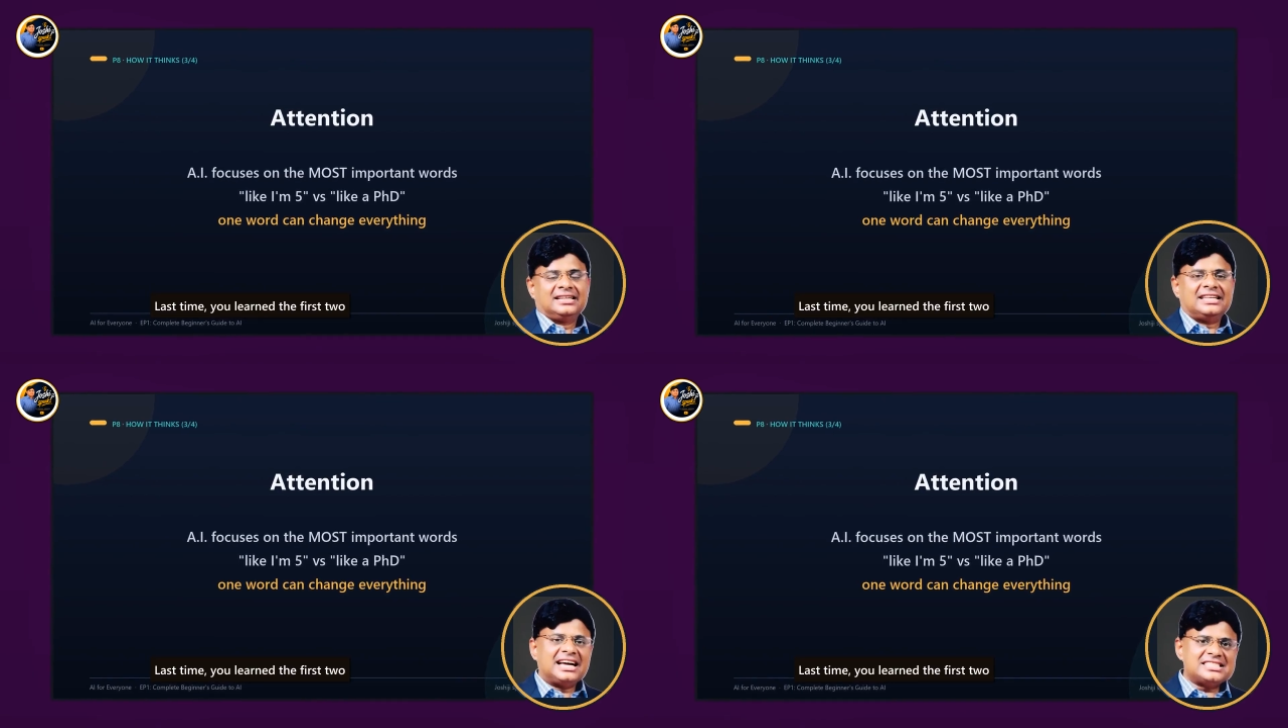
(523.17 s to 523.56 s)

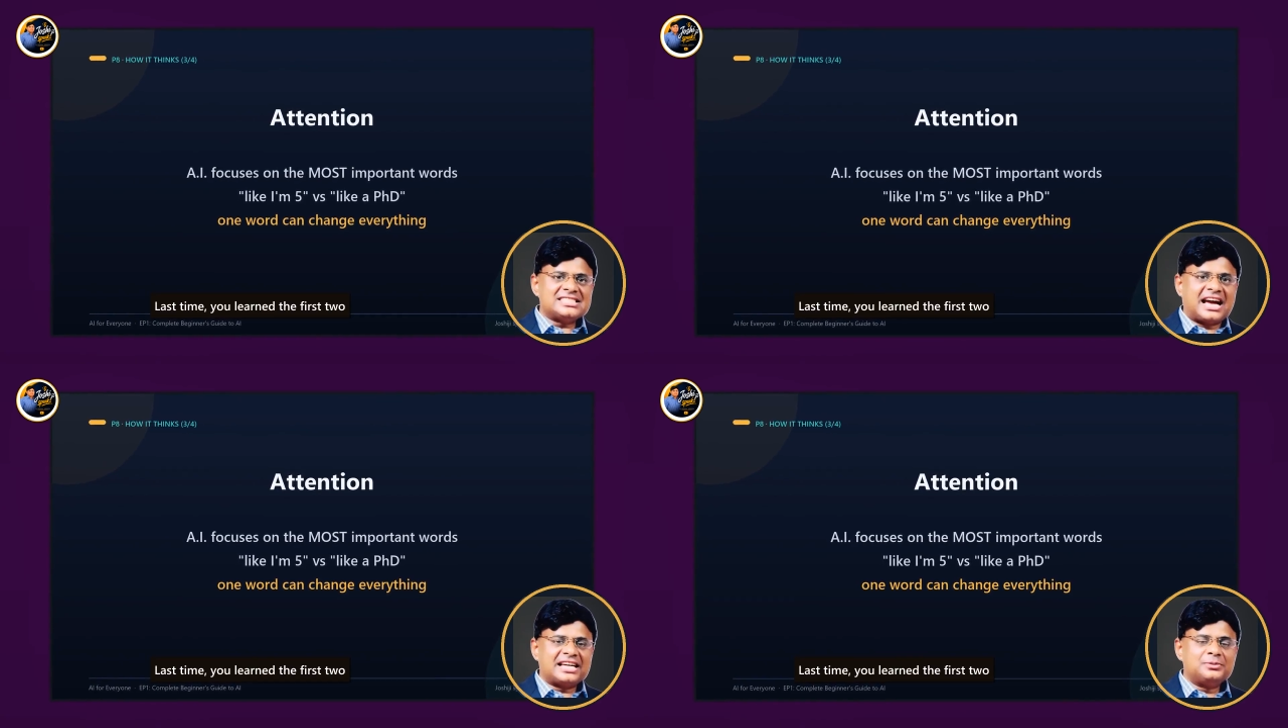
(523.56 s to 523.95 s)

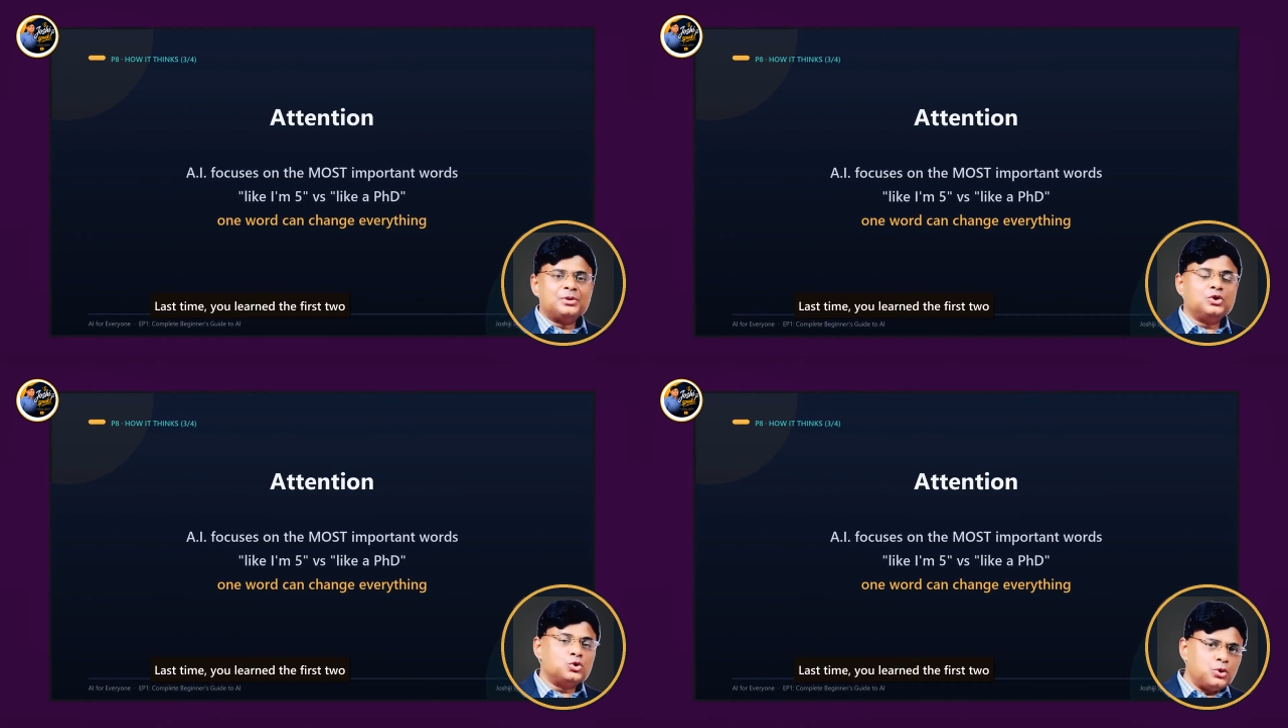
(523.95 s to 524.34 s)
Last time,
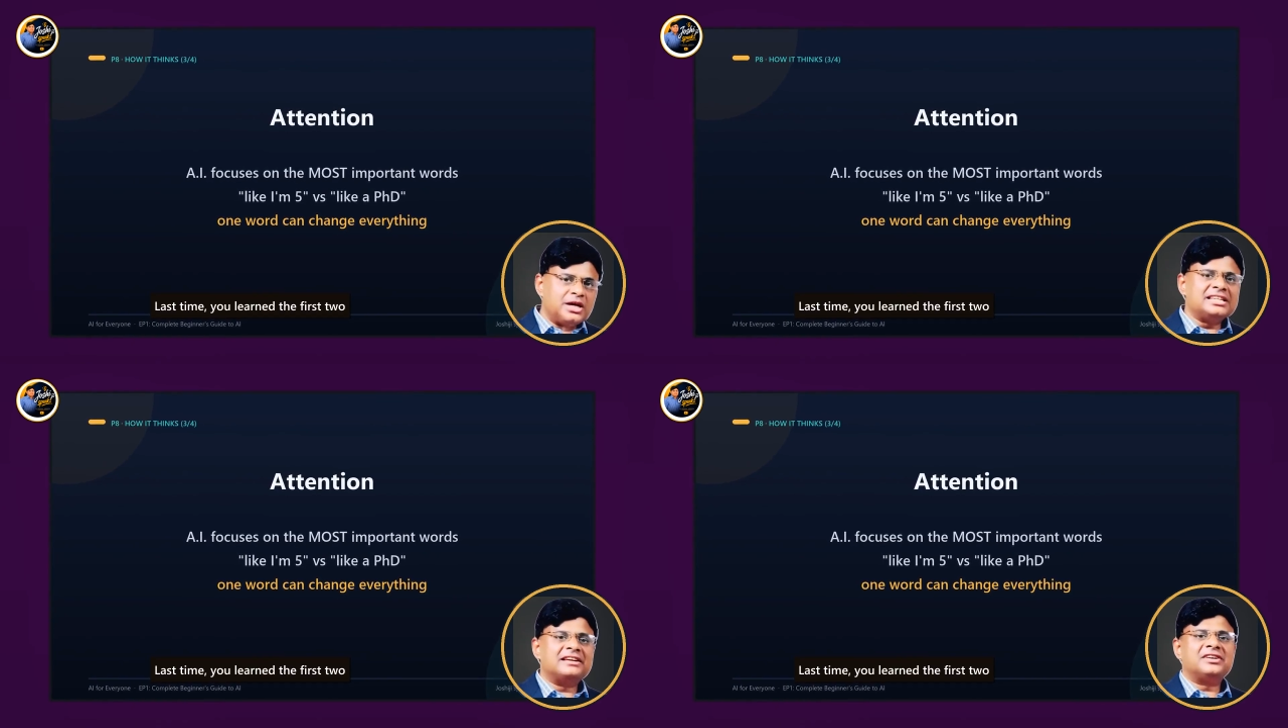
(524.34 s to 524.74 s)
you
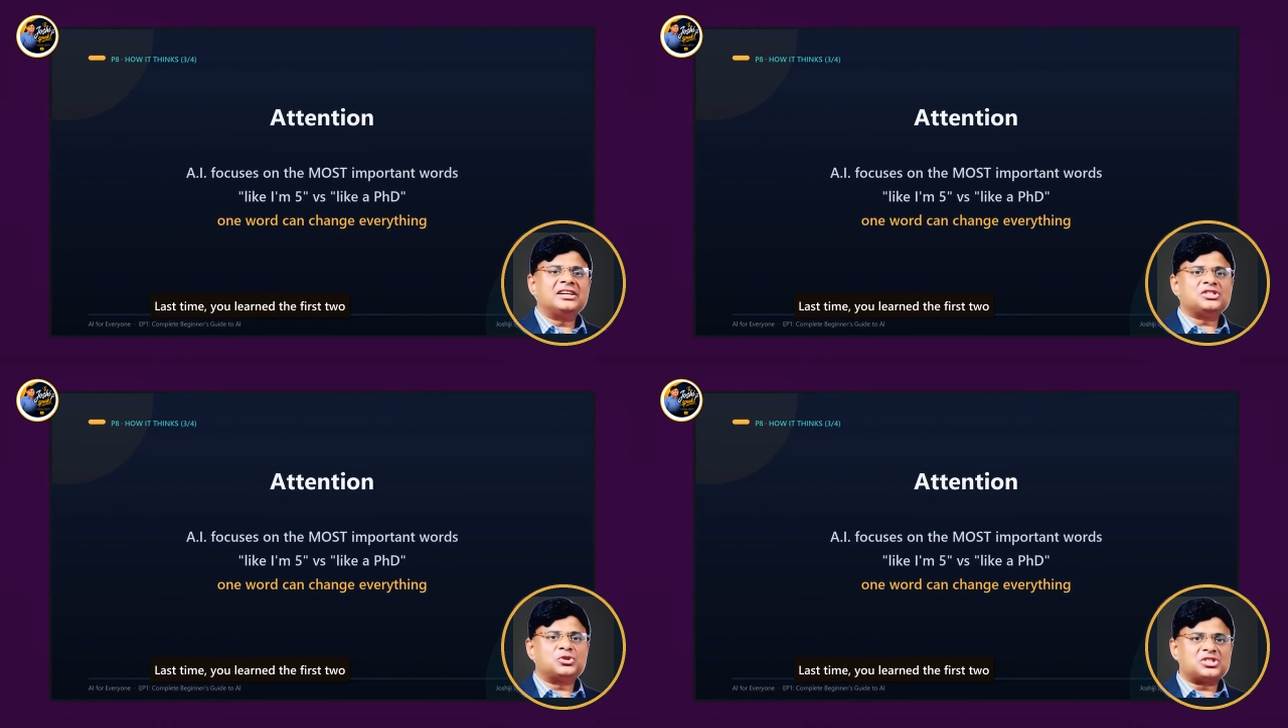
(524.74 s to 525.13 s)
learned the
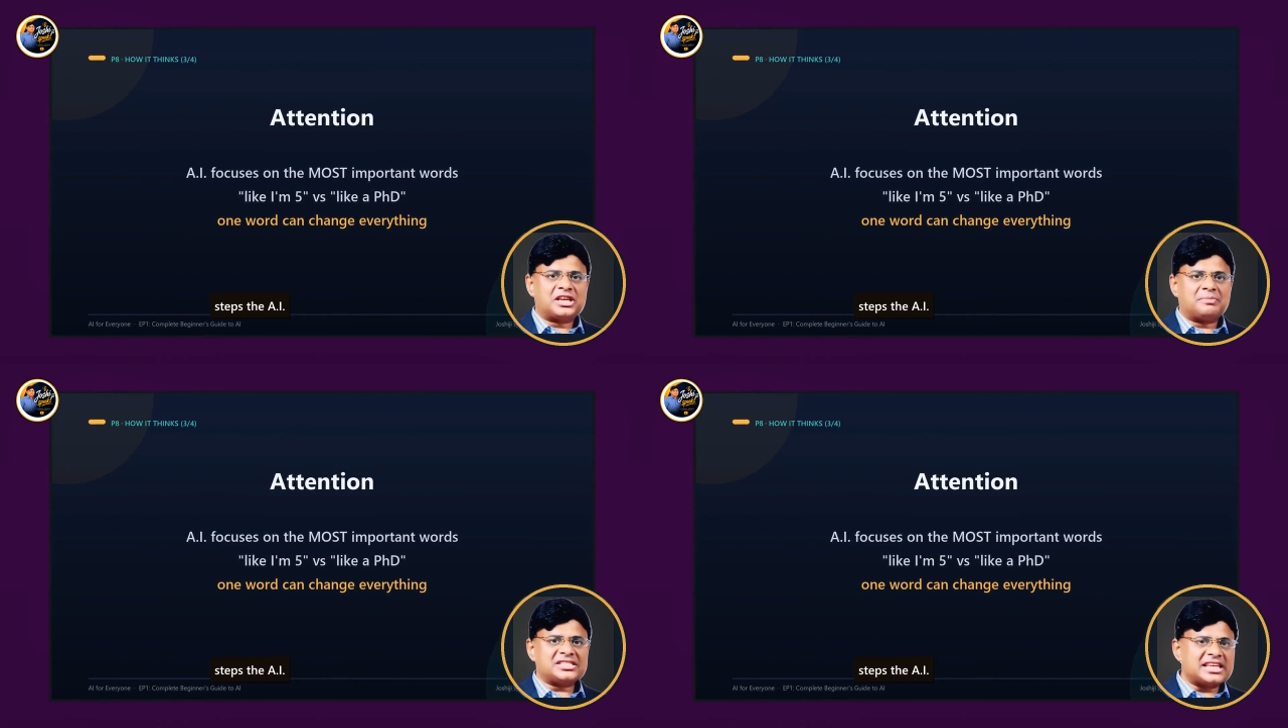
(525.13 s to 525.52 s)
first 2 steps